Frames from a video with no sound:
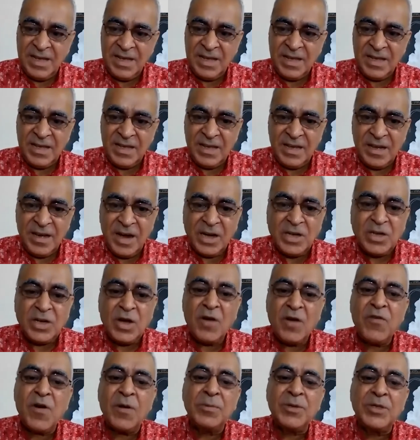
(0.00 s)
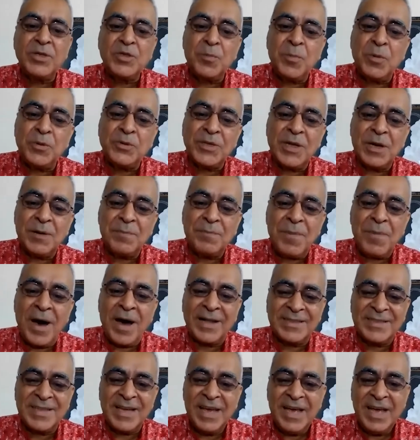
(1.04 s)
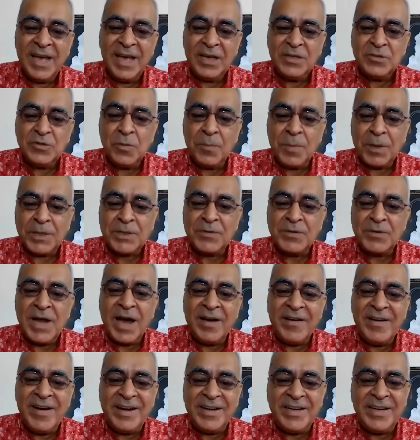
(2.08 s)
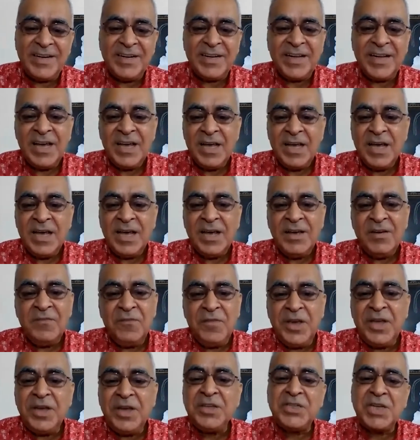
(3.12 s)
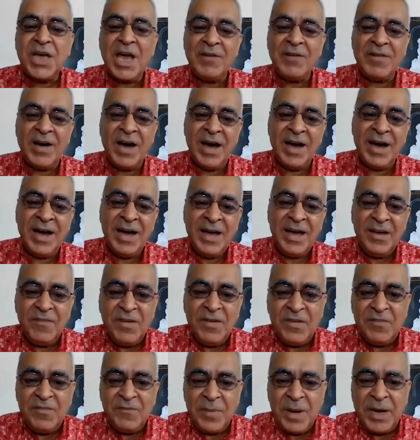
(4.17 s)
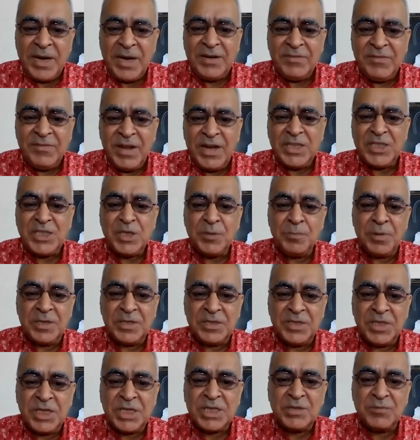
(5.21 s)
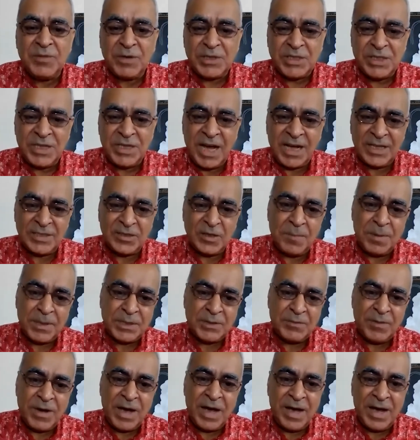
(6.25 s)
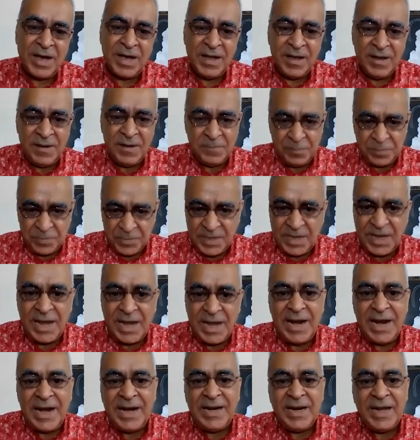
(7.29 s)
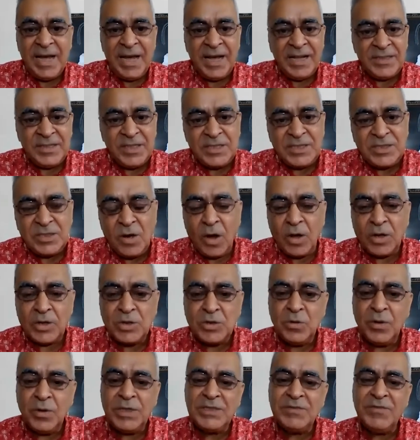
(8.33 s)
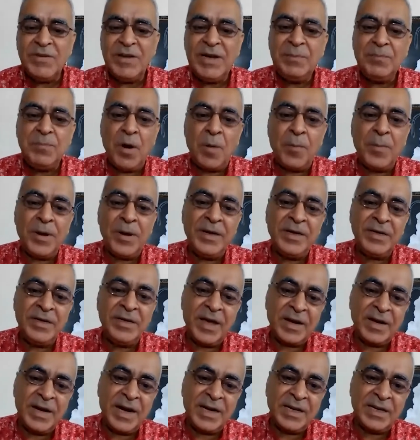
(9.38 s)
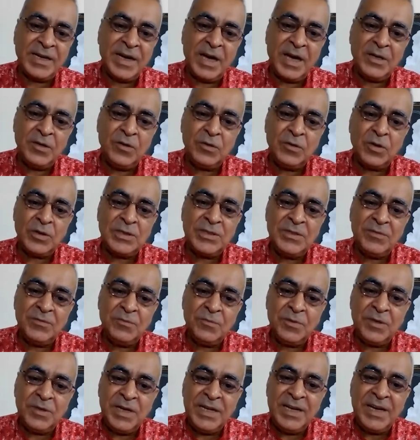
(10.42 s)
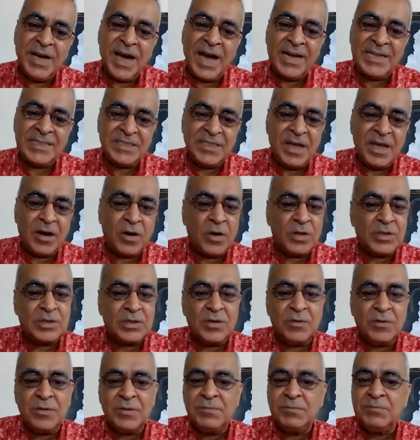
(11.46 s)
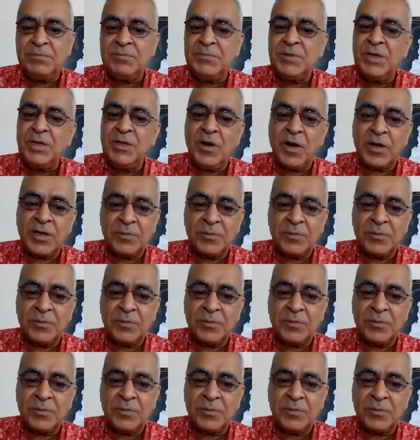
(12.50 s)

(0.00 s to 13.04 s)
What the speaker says: cut off from the spiritual path. So I created Veer Shaiva, very simple, six vachanas of Basava. This also is very popular in Karnataka. You know, those Lingayats, they are also doing a